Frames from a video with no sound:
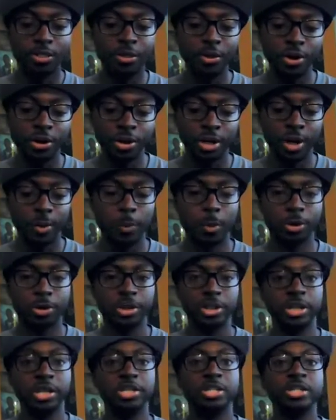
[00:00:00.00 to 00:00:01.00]
The third
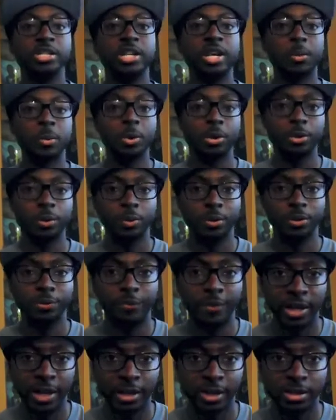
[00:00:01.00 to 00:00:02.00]
networking is networking with
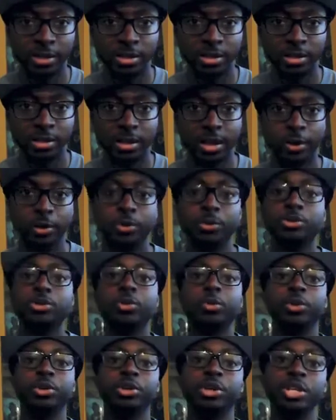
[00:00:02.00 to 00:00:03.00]
fans. Like,
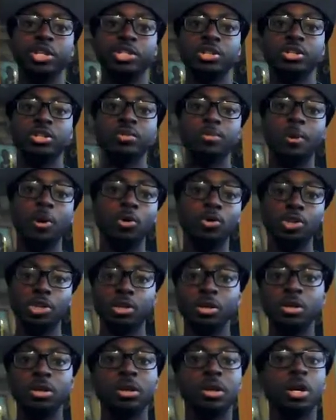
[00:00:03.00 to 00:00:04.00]
so when you get your
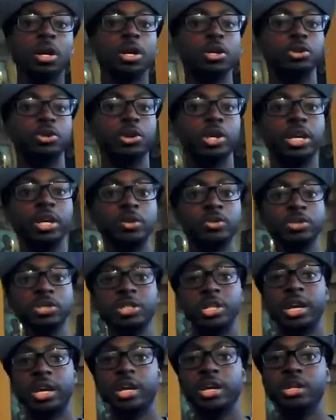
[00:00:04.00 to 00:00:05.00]
exposure, you get on
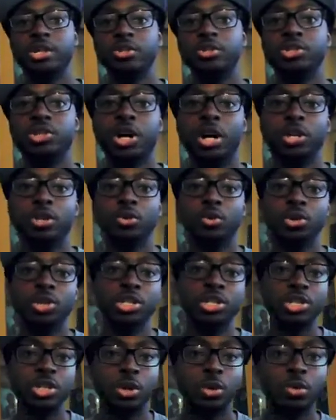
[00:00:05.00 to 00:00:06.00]
stage, you start
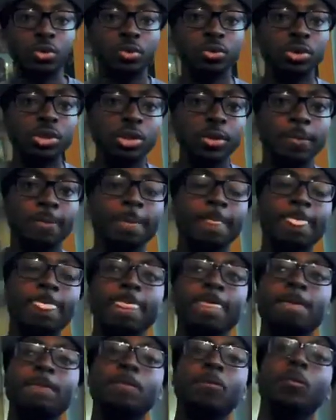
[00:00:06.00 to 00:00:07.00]
doing your shows.
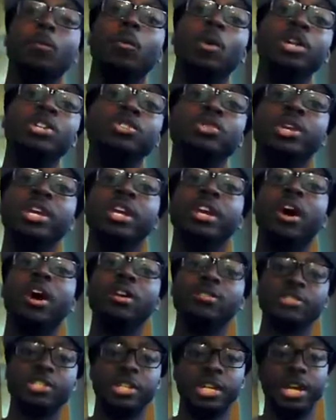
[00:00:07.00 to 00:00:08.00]
Once you get
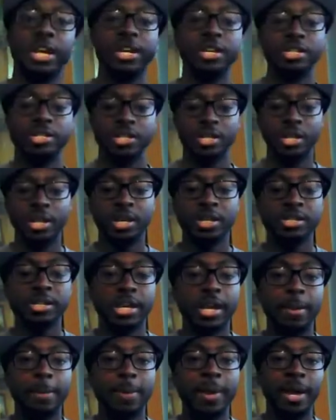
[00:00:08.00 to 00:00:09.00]
off stage,
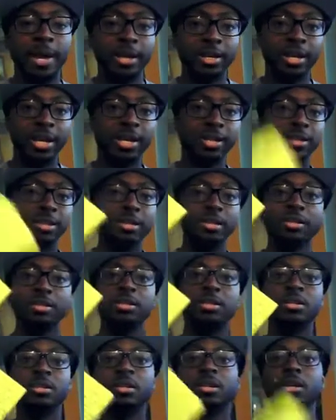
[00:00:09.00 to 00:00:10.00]
take a pad like
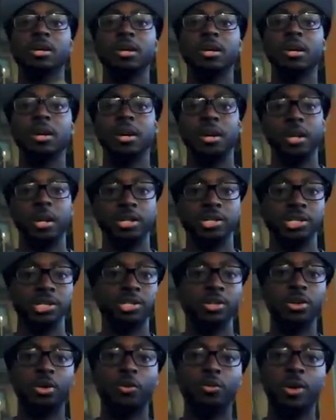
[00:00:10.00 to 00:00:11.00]
this and
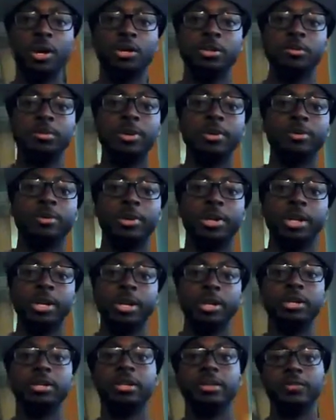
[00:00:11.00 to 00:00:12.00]
just go around to people.
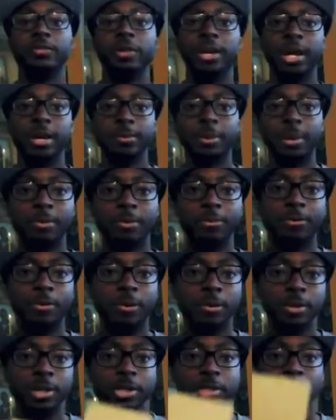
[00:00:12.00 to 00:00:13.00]
Hey, if you my
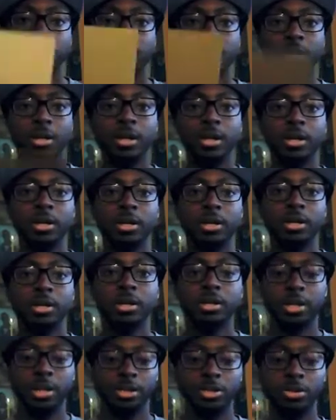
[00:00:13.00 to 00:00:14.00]
performance,
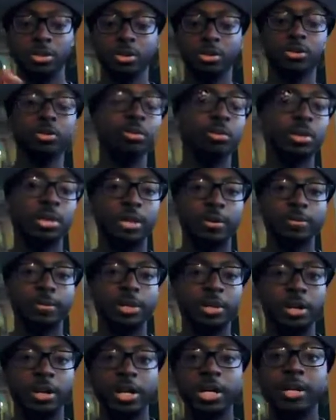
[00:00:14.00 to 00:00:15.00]
can you give
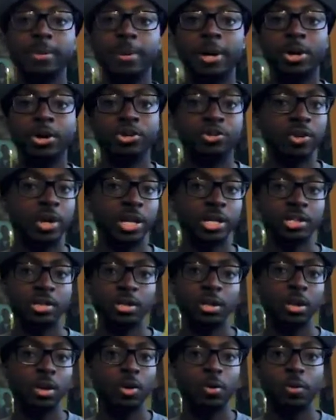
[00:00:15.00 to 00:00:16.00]
me your email
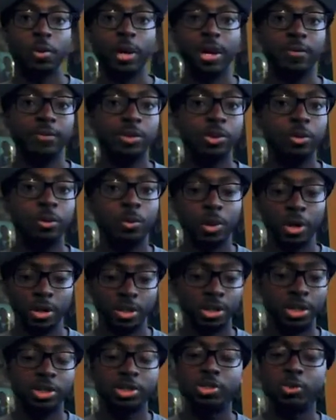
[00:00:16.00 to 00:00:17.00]
address, whatever you
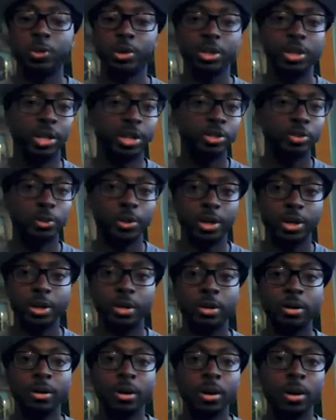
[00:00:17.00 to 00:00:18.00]
want, their
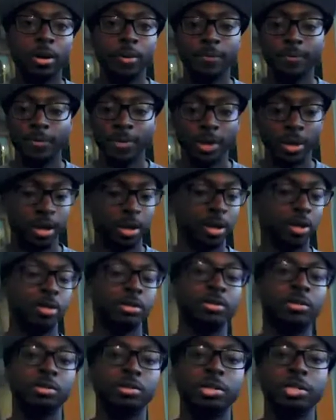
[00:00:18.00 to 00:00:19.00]
Twitter,
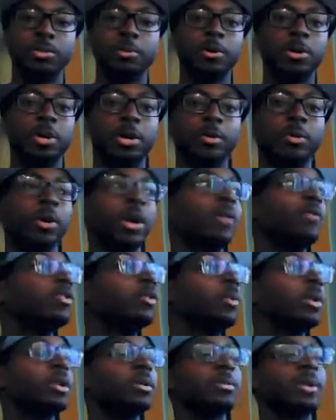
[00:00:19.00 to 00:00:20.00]
and just put whatever
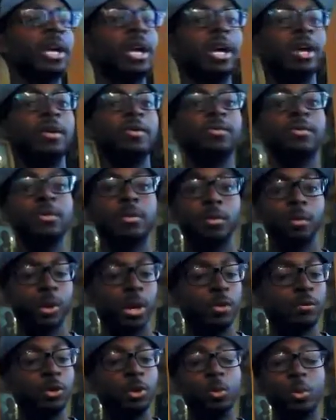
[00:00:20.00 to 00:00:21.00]
you want them to have,
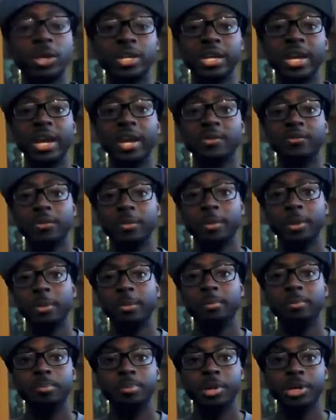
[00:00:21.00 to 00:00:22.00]
whatever you want to have from
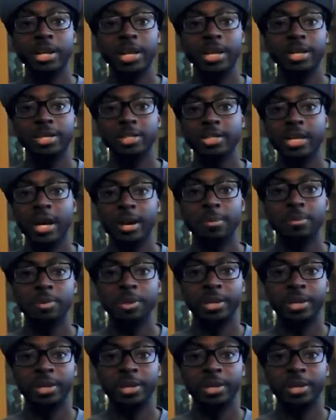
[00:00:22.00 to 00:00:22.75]
them, put it at the top.